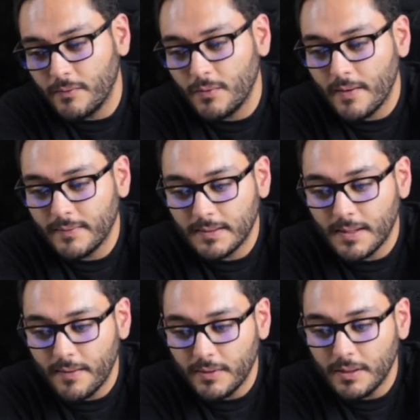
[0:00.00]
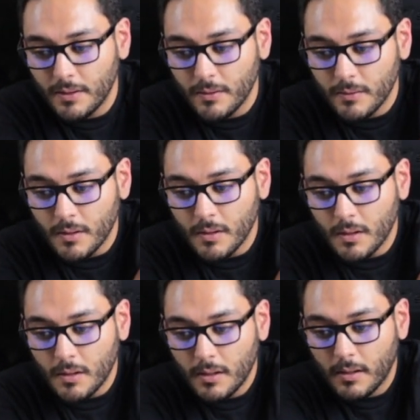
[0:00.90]
If you haven't seen that video
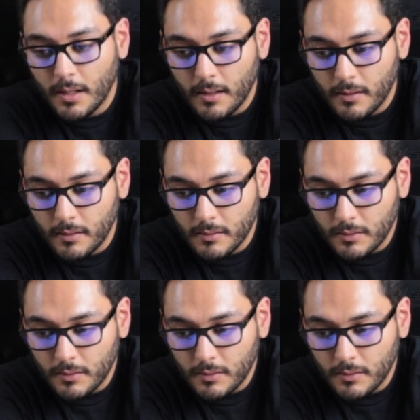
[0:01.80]
and